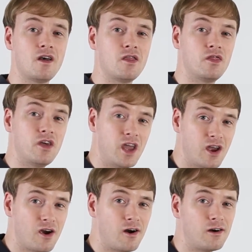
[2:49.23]
they
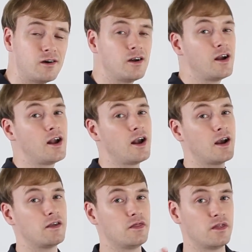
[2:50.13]
are
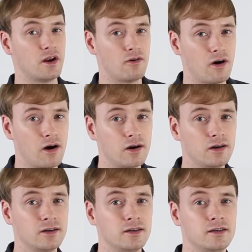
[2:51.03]
and there are.
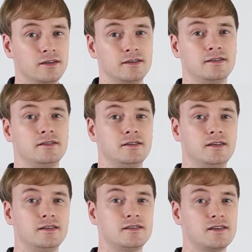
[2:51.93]

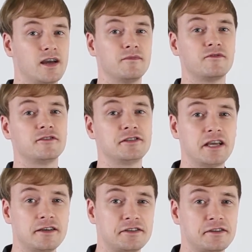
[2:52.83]
It's time for a
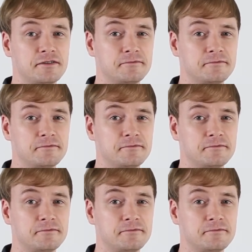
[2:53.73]
test.